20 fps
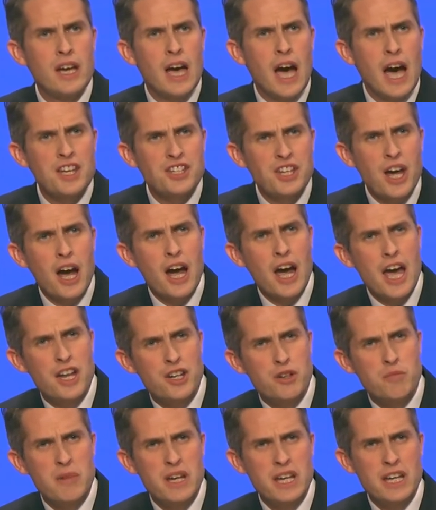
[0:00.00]
as our
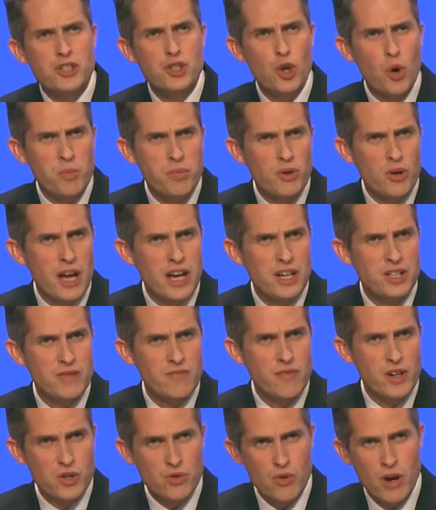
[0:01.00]
enemies operate in
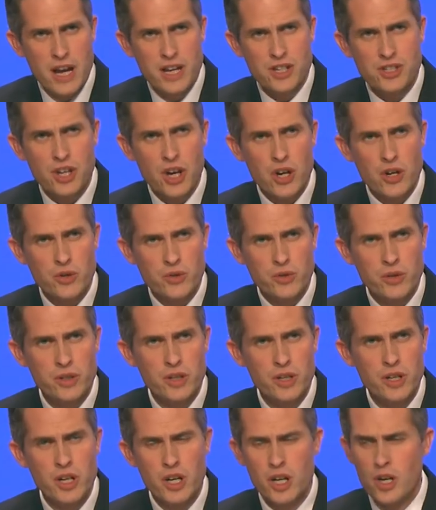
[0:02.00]
the grey zone
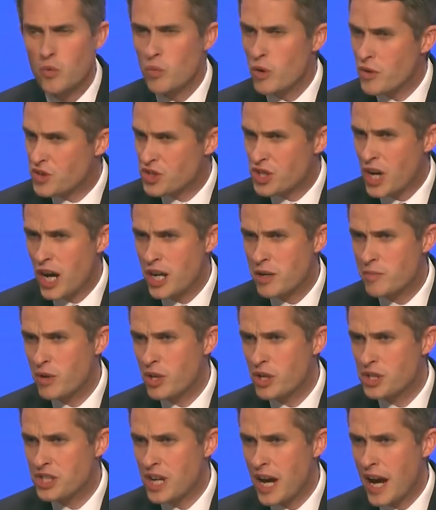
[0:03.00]
with cyber
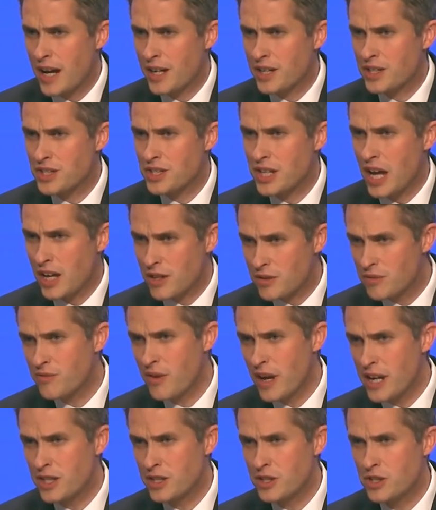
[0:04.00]
attacks and
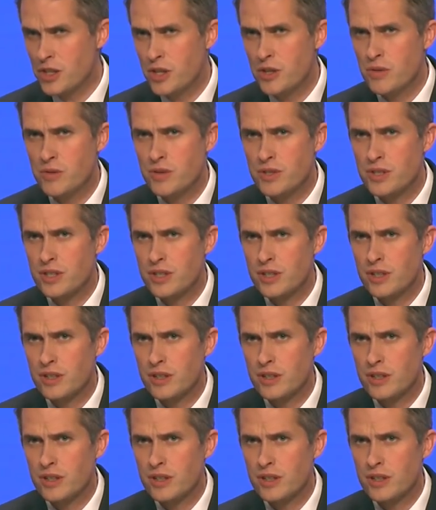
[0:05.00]
fake news.